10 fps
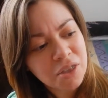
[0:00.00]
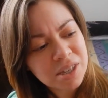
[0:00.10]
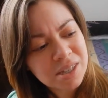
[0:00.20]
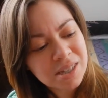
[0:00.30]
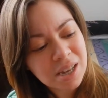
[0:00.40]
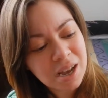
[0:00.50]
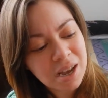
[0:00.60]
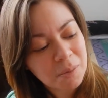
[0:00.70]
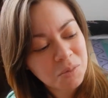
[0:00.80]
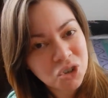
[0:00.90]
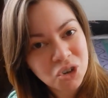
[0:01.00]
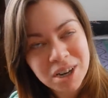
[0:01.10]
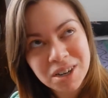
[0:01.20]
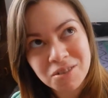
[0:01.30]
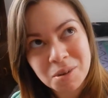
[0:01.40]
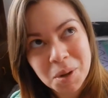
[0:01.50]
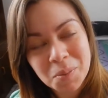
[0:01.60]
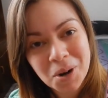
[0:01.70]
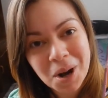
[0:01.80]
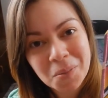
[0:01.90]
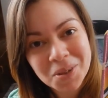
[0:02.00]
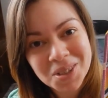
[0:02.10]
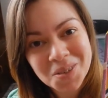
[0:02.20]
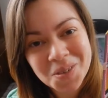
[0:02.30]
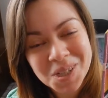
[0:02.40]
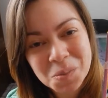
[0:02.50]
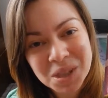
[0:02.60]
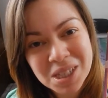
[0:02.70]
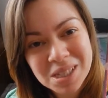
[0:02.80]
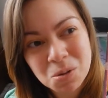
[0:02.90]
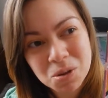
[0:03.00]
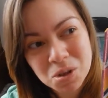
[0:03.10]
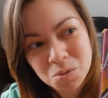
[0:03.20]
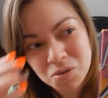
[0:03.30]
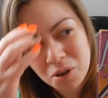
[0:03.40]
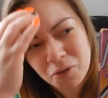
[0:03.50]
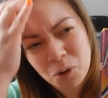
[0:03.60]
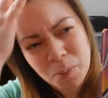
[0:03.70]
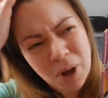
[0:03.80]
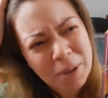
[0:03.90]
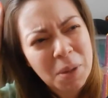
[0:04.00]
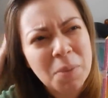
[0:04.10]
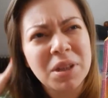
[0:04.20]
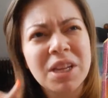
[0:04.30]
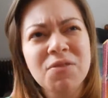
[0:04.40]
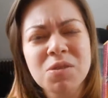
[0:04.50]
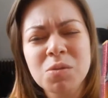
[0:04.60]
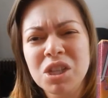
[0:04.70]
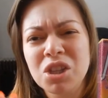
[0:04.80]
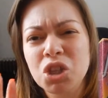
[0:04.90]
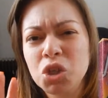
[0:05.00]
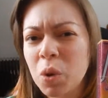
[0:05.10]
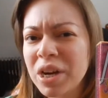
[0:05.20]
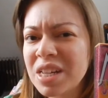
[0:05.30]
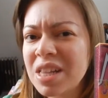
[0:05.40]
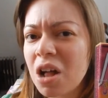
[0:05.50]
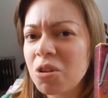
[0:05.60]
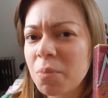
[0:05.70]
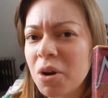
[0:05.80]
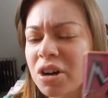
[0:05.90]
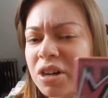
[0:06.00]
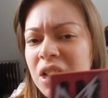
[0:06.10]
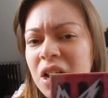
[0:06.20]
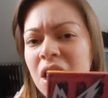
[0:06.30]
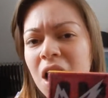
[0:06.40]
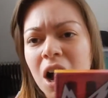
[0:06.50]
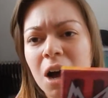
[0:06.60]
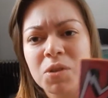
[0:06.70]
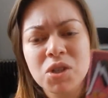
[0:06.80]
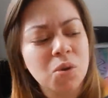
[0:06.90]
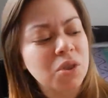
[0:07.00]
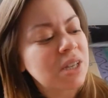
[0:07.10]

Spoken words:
This, I'm trying to remember how much it was, but this also was very affordable. I believe this was in the $20 mark. So